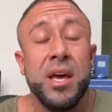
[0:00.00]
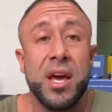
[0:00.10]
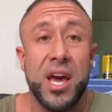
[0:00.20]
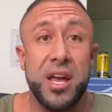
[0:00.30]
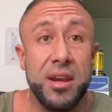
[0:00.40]

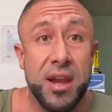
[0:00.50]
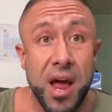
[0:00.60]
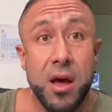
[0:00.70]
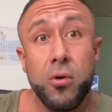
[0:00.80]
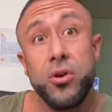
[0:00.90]
And
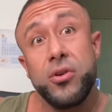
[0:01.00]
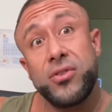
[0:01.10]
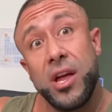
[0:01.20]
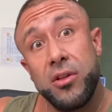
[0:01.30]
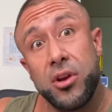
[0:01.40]
now you're
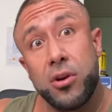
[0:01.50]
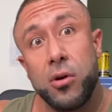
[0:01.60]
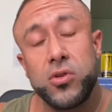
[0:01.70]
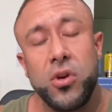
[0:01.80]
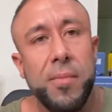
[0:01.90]
telling your
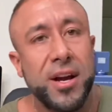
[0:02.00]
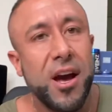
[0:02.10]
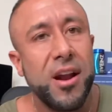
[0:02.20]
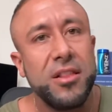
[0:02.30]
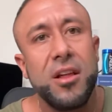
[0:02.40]
coach, oh my
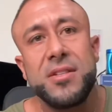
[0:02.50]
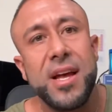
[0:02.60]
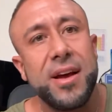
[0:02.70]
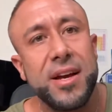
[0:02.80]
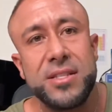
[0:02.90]
God, I lost
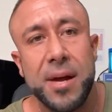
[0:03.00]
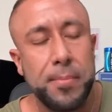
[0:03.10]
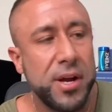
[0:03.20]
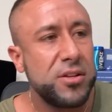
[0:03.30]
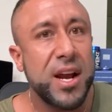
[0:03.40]
that
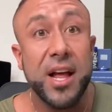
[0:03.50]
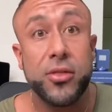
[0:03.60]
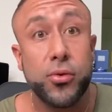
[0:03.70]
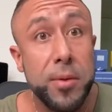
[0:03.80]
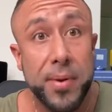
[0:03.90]
pounds. I got
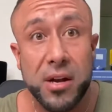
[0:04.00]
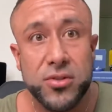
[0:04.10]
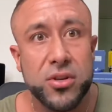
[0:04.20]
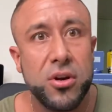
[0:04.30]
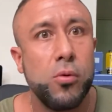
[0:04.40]
3 pounds to
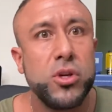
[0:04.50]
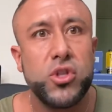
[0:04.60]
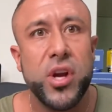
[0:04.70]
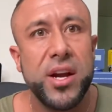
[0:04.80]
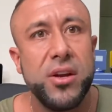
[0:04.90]
go. What
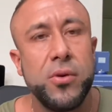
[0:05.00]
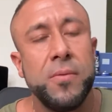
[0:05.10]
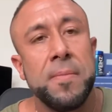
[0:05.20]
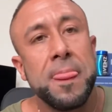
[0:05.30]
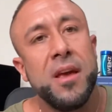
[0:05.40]
should I do?
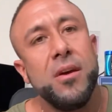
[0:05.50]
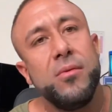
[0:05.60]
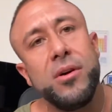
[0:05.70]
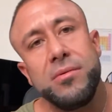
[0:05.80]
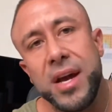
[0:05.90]

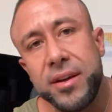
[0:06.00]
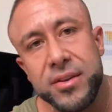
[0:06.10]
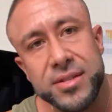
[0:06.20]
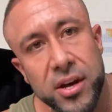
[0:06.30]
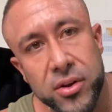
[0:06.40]
Well, I could
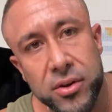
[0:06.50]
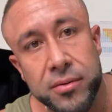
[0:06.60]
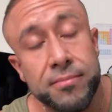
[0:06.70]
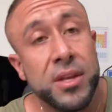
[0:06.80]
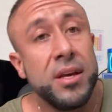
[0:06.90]
tell you,
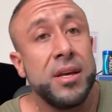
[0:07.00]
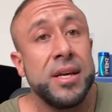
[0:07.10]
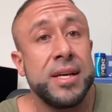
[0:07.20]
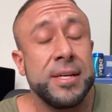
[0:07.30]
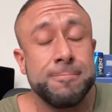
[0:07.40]

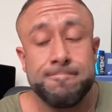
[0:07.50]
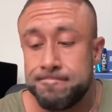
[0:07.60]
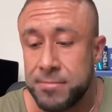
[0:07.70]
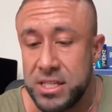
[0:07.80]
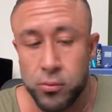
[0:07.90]

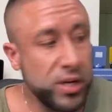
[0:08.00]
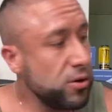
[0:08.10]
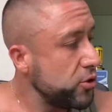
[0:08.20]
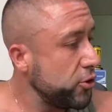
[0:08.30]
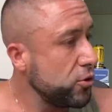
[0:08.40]
well,
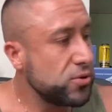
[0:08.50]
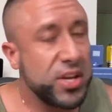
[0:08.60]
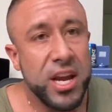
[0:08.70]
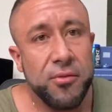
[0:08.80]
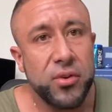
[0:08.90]
you're
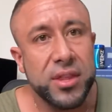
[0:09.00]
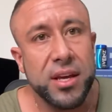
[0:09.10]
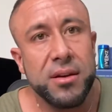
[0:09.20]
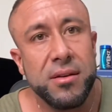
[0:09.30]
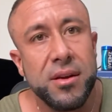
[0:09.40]
using everything.